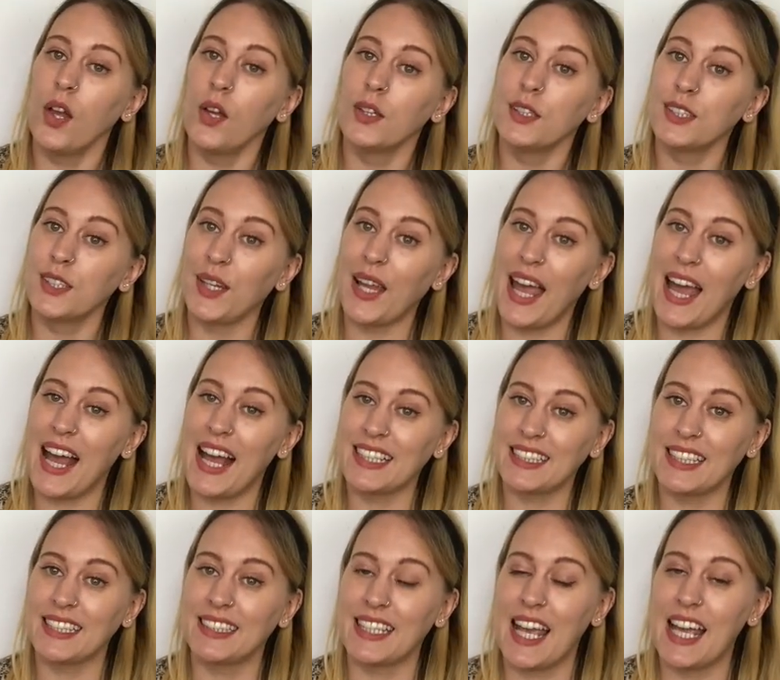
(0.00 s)
So yeah, as
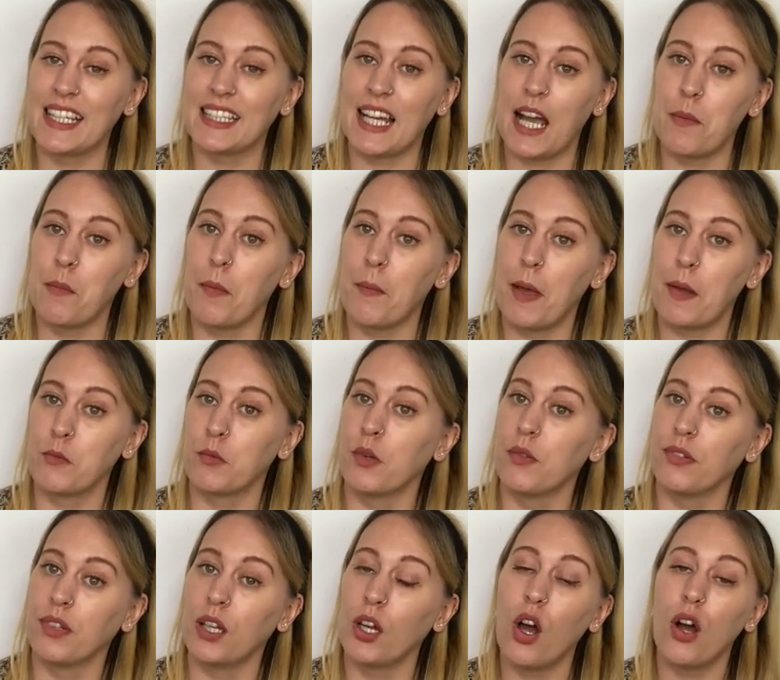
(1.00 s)
I said, I'm a member
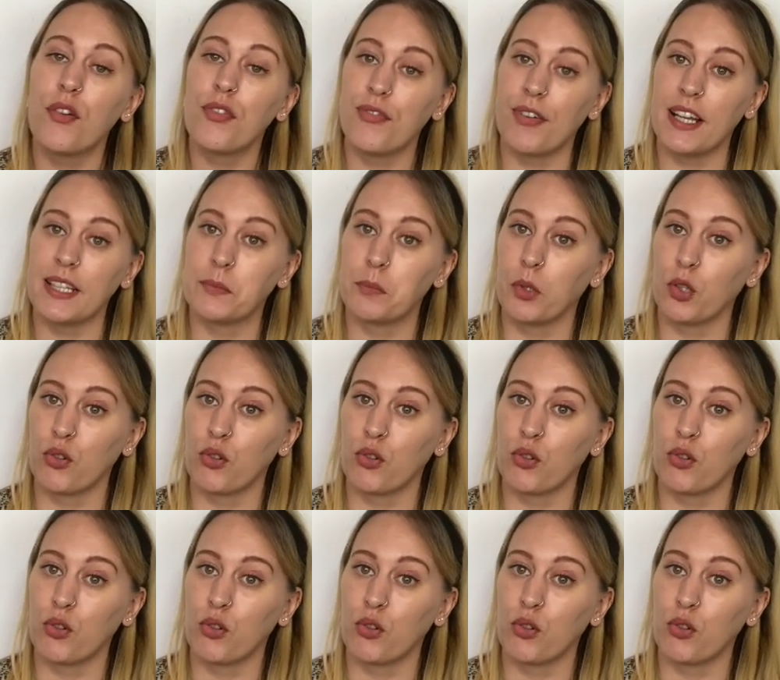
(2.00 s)
of a lot of Facebook